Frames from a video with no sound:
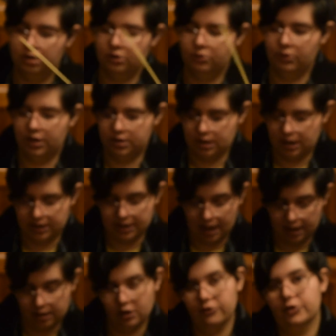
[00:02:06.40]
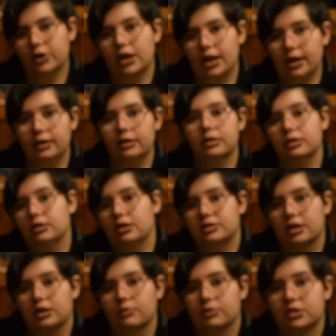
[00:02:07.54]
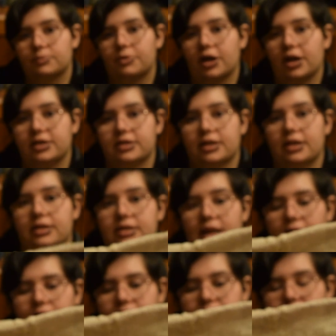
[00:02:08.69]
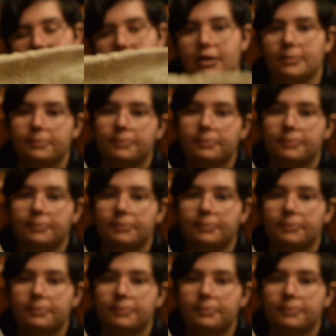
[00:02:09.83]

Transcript: which I started over again. Is anyone surprised? It's now this big.